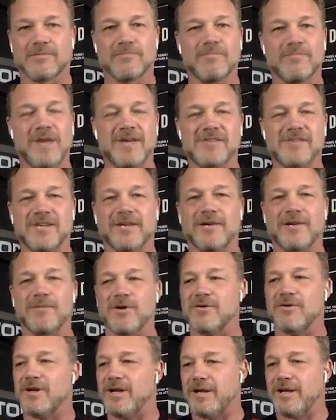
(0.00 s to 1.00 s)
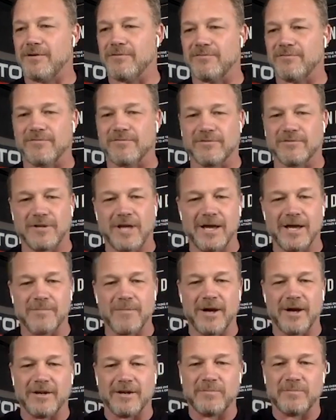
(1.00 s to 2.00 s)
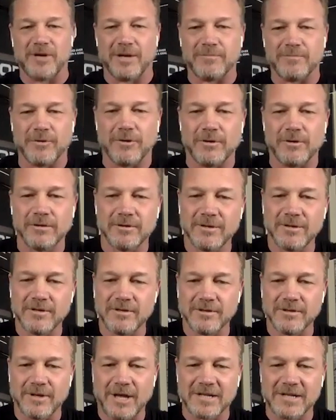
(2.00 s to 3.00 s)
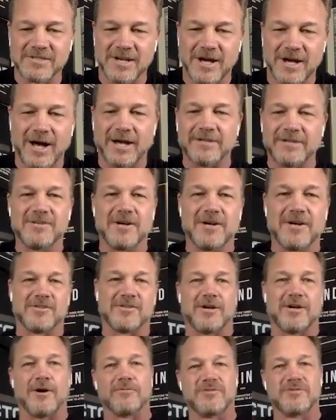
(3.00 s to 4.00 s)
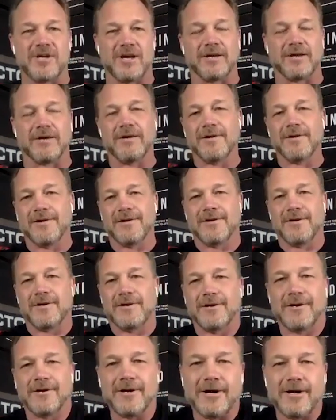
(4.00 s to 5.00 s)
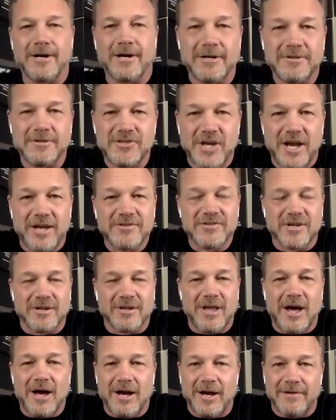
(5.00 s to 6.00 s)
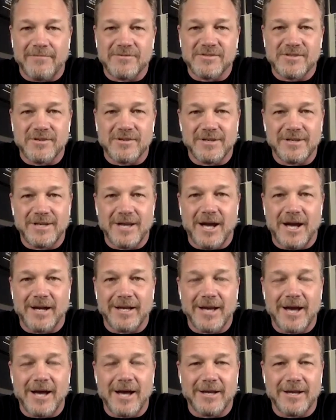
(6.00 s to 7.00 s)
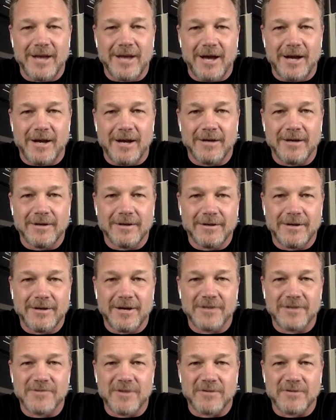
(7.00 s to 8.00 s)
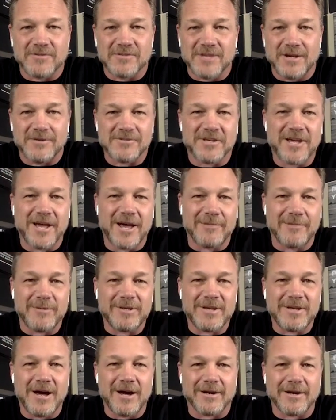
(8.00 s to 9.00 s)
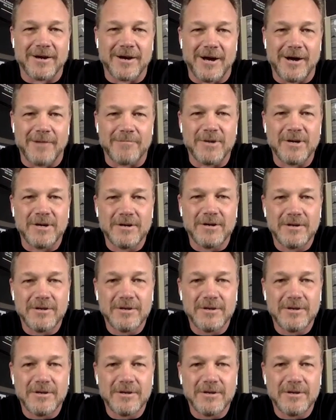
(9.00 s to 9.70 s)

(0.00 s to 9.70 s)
Amazing community of like-minded people, lots of high-touch coaching, changing lives, yada, yada, yada. Contractorsalesacademy.com